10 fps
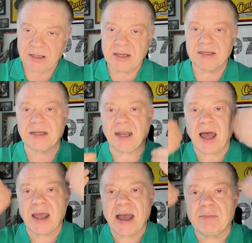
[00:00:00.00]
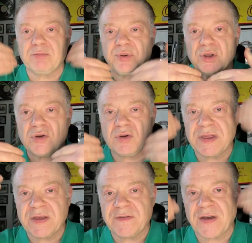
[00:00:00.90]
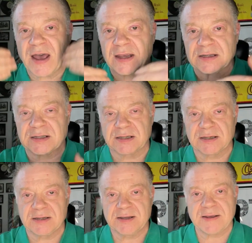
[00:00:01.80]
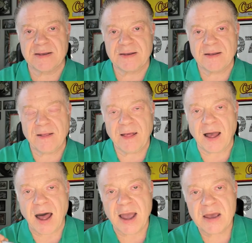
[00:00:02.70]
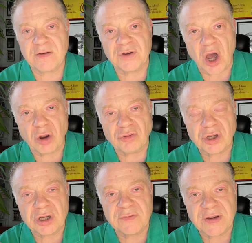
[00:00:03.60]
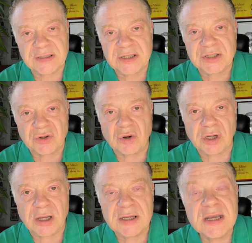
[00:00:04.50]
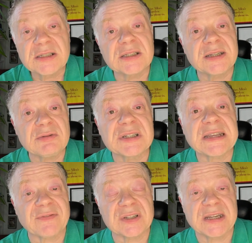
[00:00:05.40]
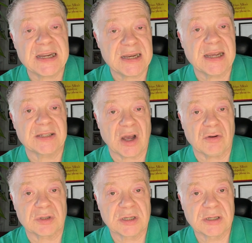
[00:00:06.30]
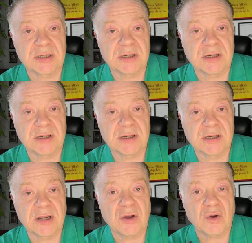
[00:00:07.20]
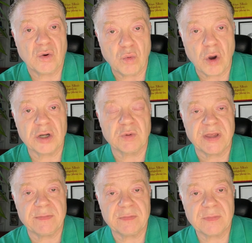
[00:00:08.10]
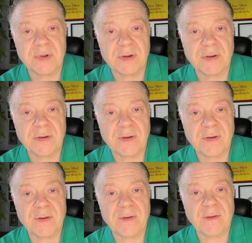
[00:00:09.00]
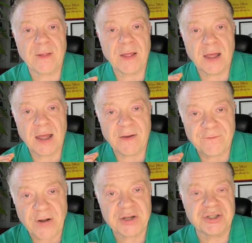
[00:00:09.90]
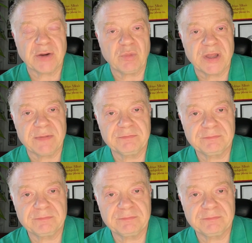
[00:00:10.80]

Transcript: till I am blue in the face, I have known the convicted stalker since he was 17 years old. Worked with him, friendship with him,